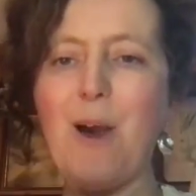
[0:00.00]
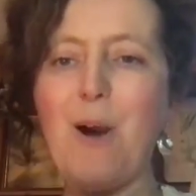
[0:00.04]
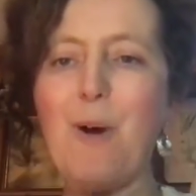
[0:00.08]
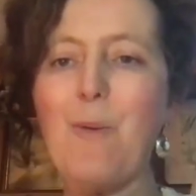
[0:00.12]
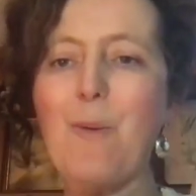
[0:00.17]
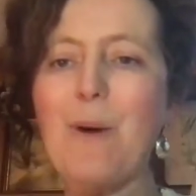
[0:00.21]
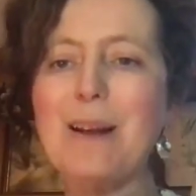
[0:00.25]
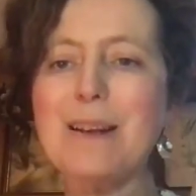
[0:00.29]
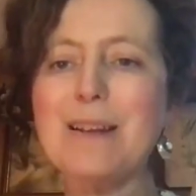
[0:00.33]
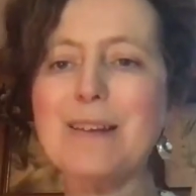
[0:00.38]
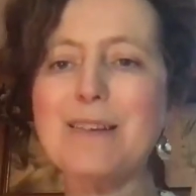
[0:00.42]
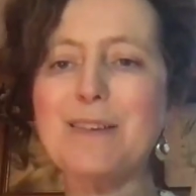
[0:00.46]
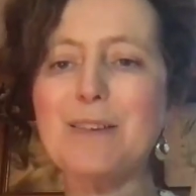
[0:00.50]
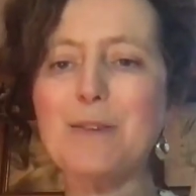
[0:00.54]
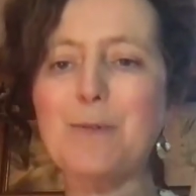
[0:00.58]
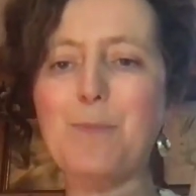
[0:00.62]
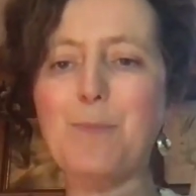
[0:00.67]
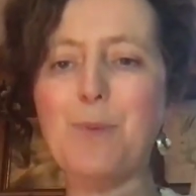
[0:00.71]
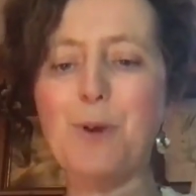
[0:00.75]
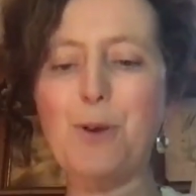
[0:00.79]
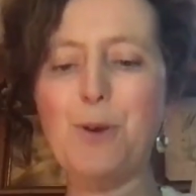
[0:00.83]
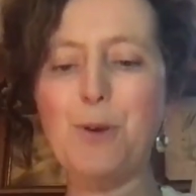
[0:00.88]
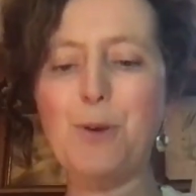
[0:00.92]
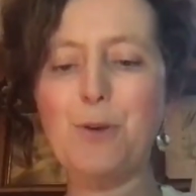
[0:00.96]
Wendy says
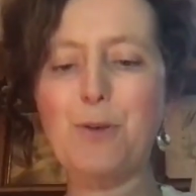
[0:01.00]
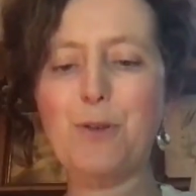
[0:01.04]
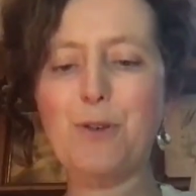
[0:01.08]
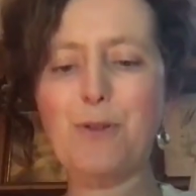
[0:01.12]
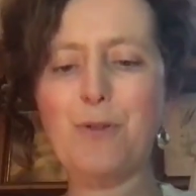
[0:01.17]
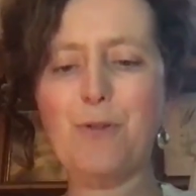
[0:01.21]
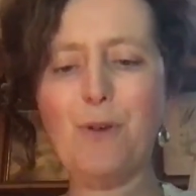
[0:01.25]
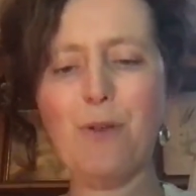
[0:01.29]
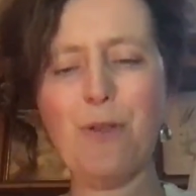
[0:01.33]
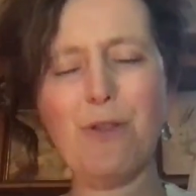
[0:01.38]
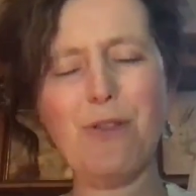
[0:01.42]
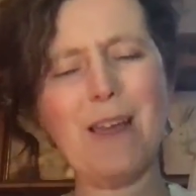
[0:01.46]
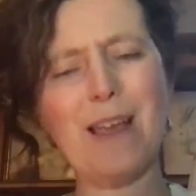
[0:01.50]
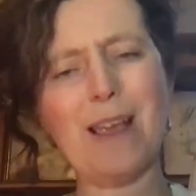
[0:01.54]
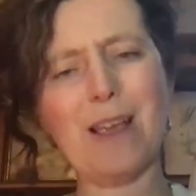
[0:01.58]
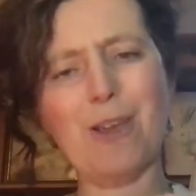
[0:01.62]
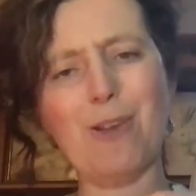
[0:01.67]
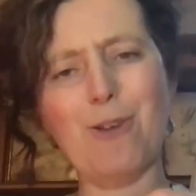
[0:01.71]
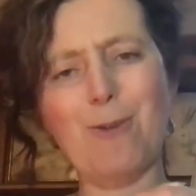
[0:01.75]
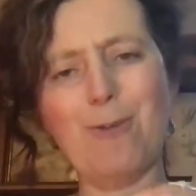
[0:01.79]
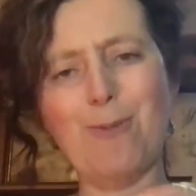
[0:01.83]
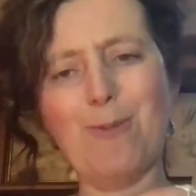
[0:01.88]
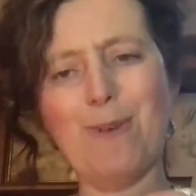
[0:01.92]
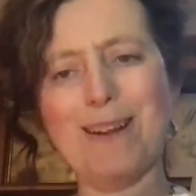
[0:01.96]
beautiful, thank
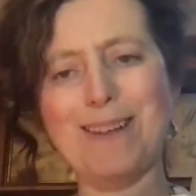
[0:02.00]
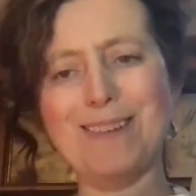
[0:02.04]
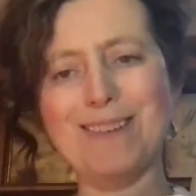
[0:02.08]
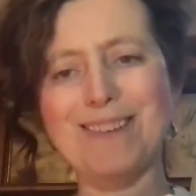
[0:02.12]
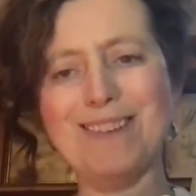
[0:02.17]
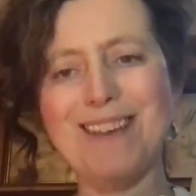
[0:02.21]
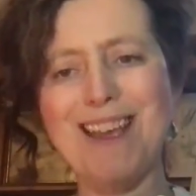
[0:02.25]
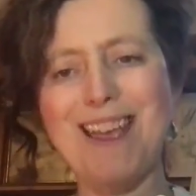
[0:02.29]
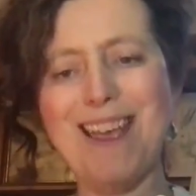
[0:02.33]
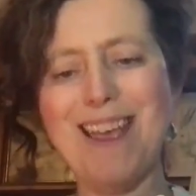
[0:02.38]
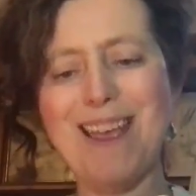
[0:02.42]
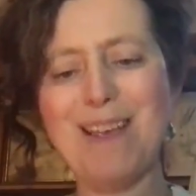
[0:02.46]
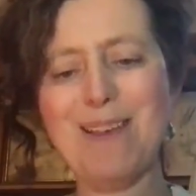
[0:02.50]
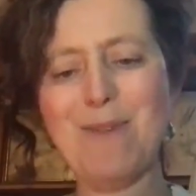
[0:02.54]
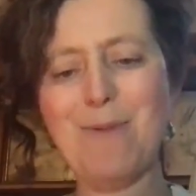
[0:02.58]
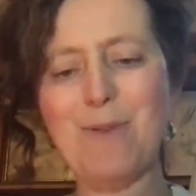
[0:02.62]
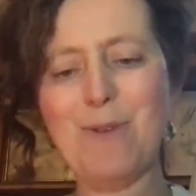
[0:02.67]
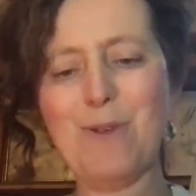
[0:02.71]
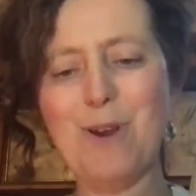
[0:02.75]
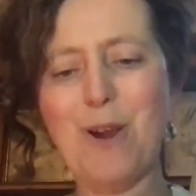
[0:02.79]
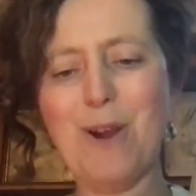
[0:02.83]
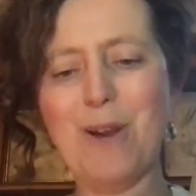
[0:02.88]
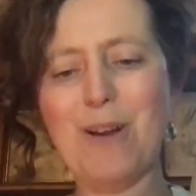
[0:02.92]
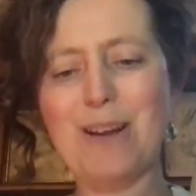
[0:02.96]
you Wendy.
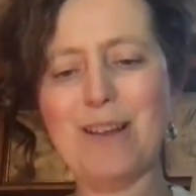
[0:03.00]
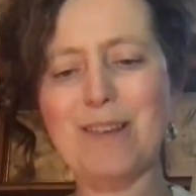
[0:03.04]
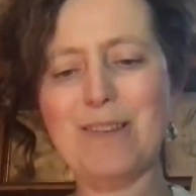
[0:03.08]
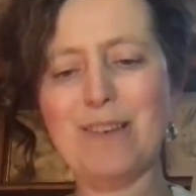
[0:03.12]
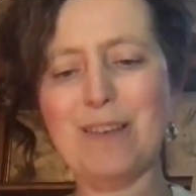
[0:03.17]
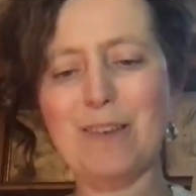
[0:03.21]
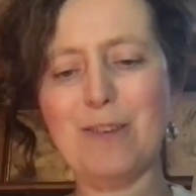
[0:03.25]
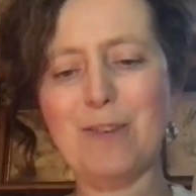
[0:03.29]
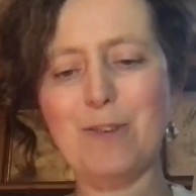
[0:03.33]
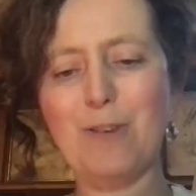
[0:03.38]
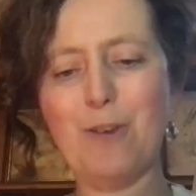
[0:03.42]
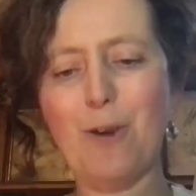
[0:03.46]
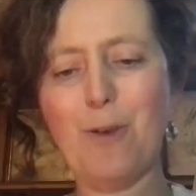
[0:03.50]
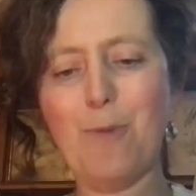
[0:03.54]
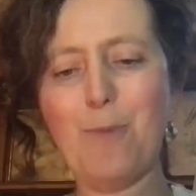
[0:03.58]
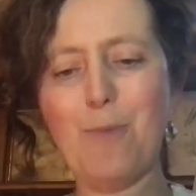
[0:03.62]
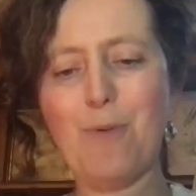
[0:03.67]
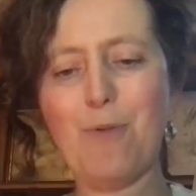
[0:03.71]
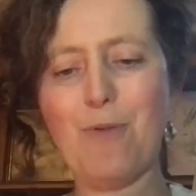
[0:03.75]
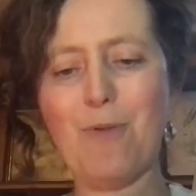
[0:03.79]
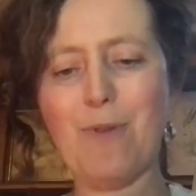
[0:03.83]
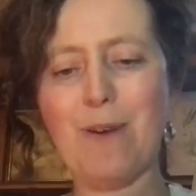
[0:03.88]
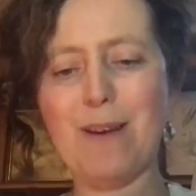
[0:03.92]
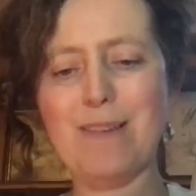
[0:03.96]
Nolene says so
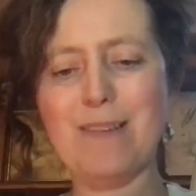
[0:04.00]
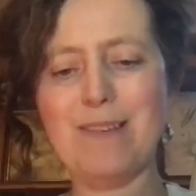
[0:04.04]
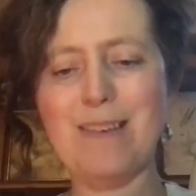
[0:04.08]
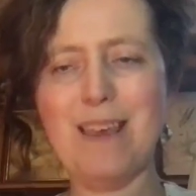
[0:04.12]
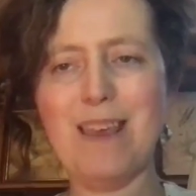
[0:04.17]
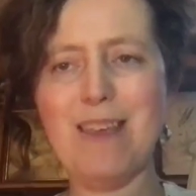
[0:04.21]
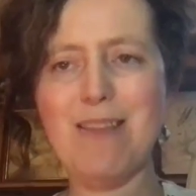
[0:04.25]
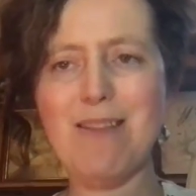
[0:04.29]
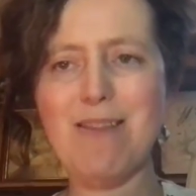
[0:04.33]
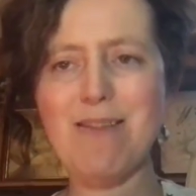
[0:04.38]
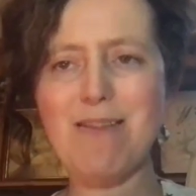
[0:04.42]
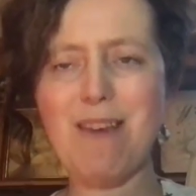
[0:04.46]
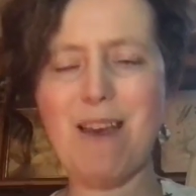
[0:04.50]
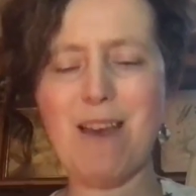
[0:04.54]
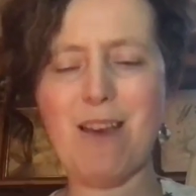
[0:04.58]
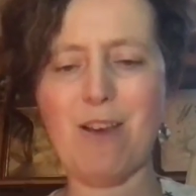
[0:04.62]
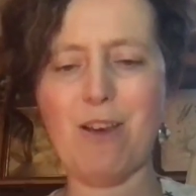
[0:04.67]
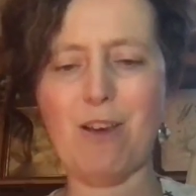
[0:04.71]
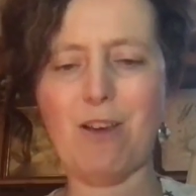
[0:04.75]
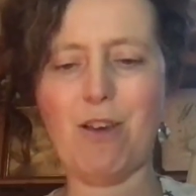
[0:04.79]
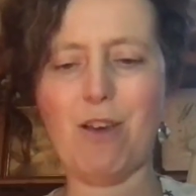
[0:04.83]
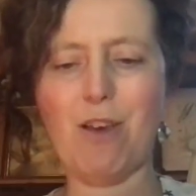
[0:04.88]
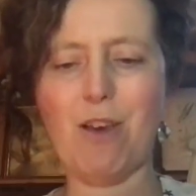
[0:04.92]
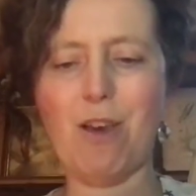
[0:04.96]
pretty,
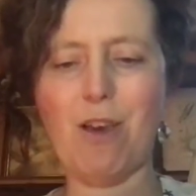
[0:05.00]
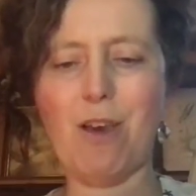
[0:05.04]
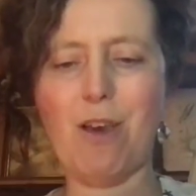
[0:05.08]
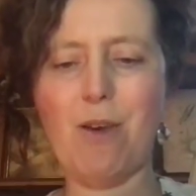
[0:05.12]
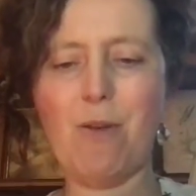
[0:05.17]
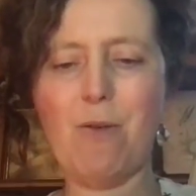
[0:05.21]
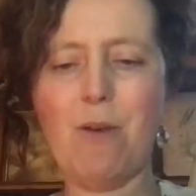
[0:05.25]
thank you.